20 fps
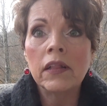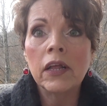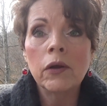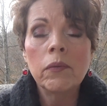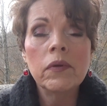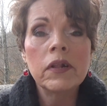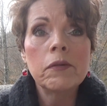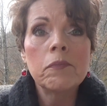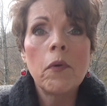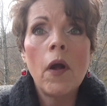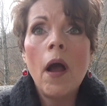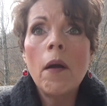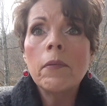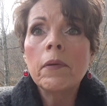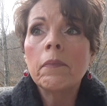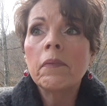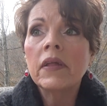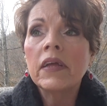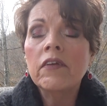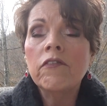There was
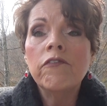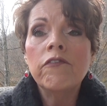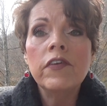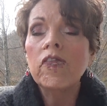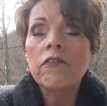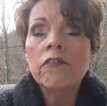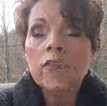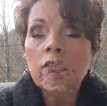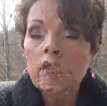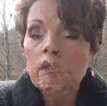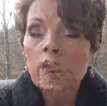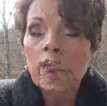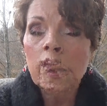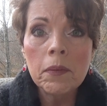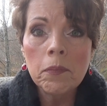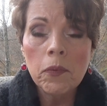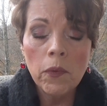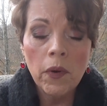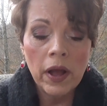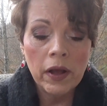probably 50
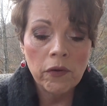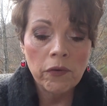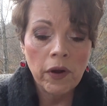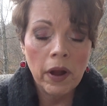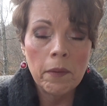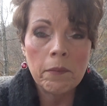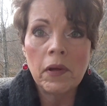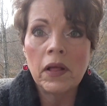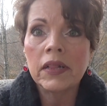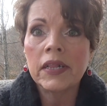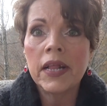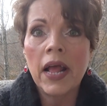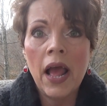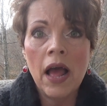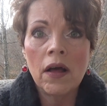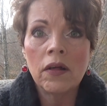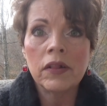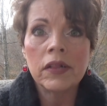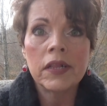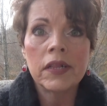people at Grandma's
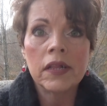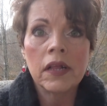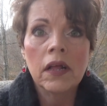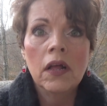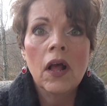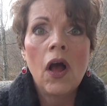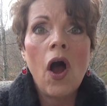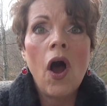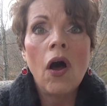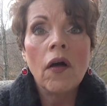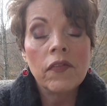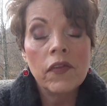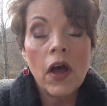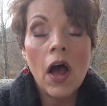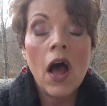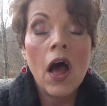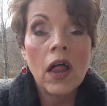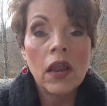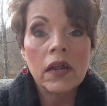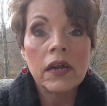house on the
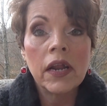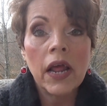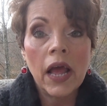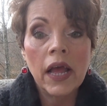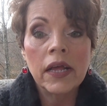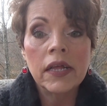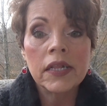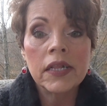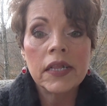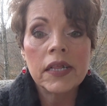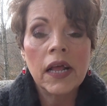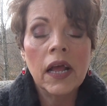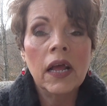holidays.